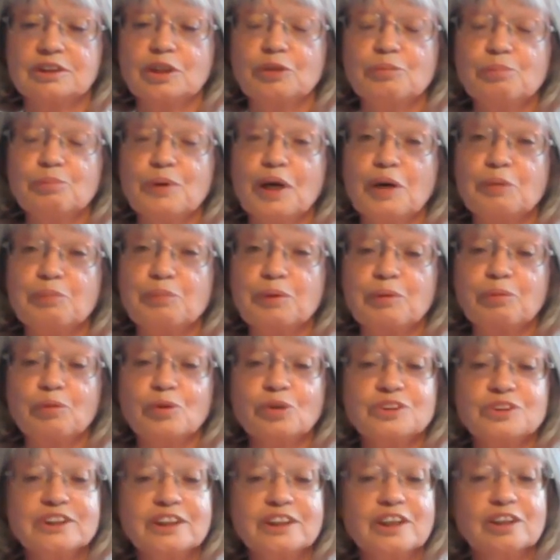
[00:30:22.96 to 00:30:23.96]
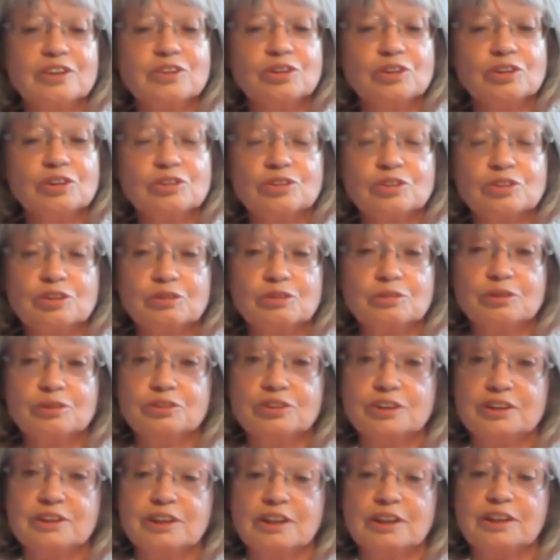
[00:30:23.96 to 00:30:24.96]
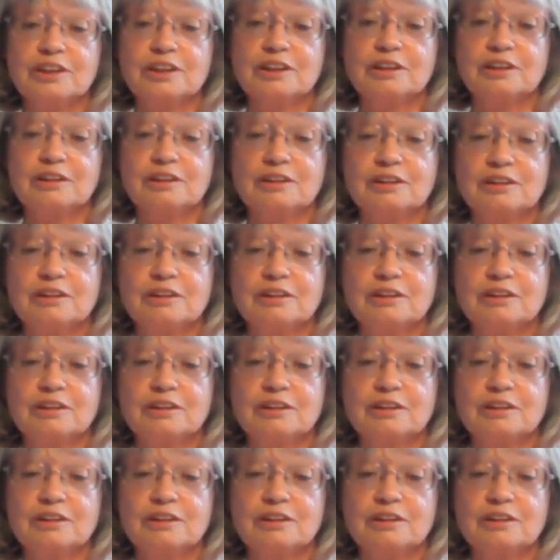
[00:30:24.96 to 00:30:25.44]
It might be, what did I not do or say?